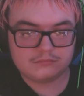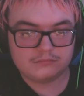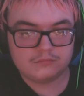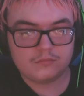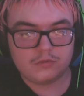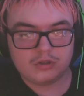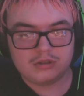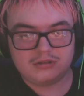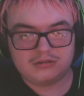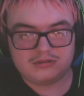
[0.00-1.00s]

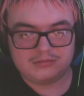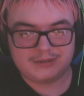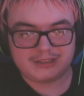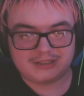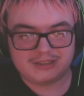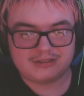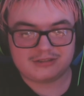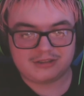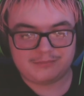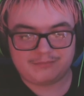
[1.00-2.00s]
Oh my god, you're
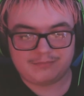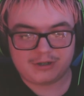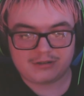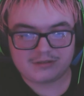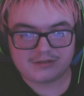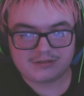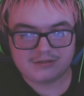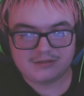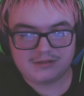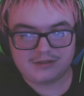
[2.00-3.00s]
all burnt
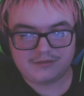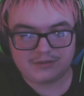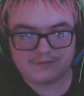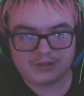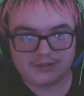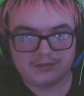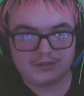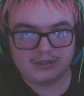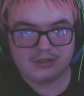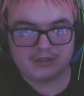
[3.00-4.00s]
over your fist.
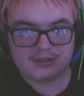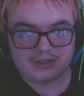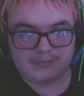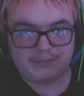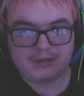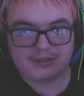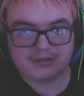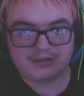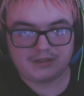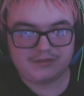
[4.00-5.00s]
Cut your
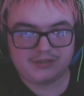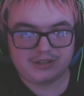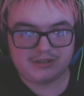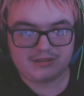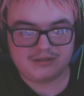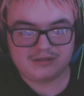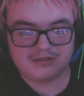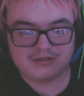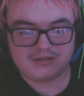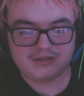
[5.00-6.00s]
pingus off, challenge.
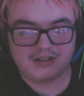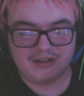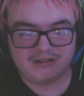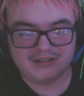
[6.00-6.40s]
No.